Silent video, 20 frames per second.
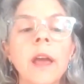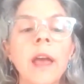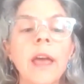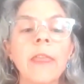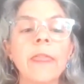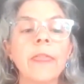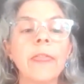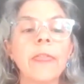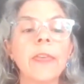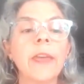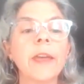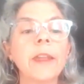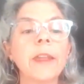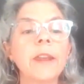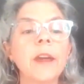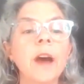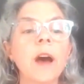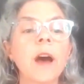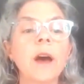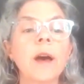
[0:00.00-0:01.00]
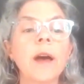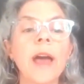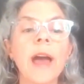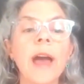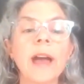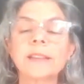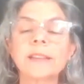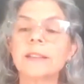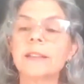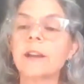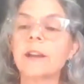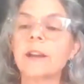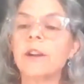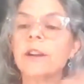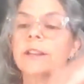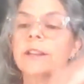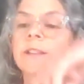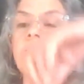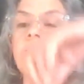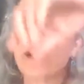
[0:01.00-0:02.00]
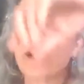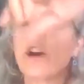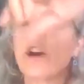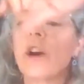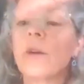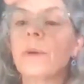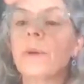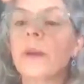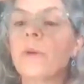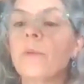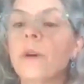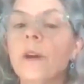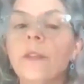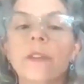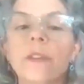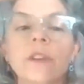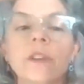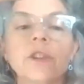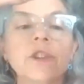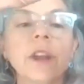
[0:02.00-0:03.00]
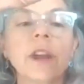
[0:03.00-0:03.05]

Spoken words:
And then axillary is that armpit one that should